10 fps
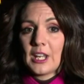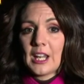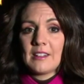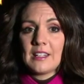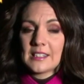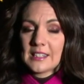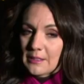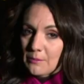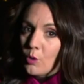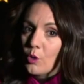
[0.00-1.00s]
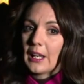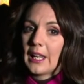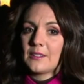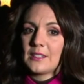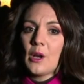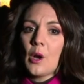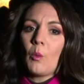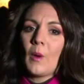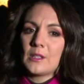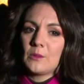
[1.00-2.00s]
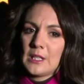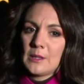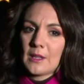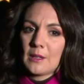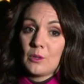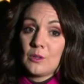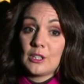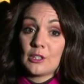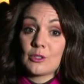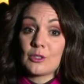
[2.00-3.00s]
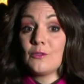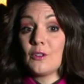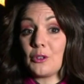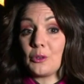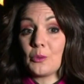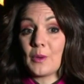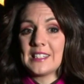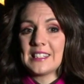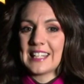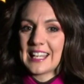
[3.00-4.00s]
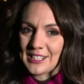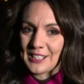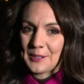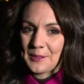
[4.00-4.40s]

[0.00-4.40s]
areas, then more cloudy, wet and windy weather moves in across the far northwest later.